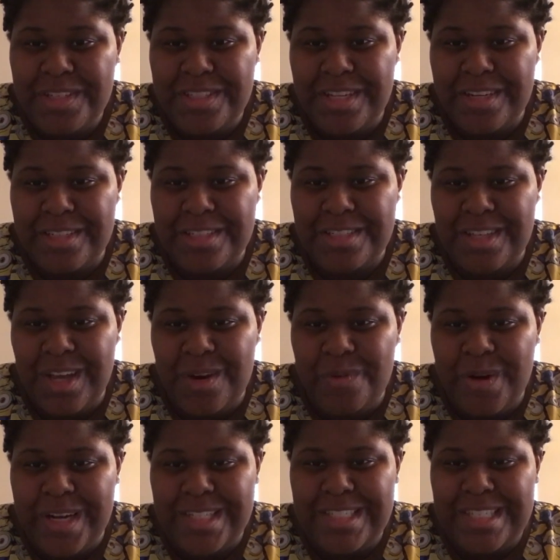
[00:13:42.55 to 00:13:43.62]
they're just gonna
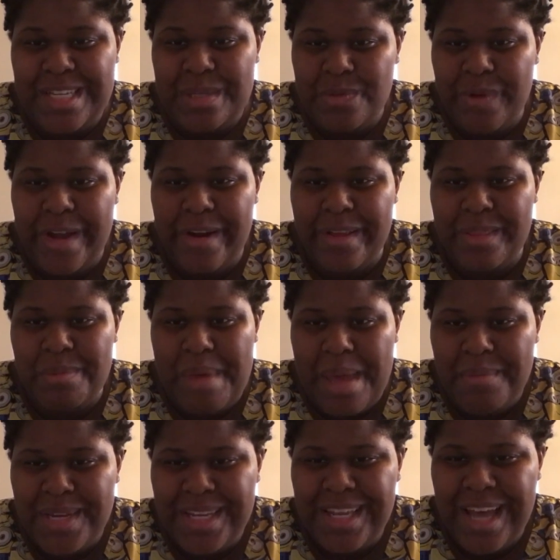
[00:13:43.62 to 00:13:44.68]
want to sit and wait on the
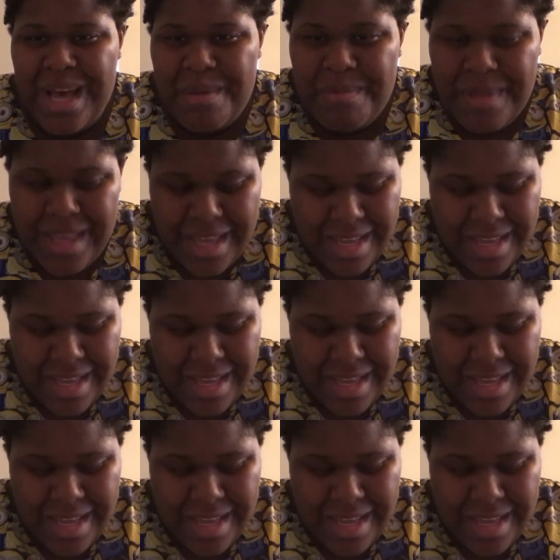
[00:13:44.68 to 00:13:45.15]
baby to come.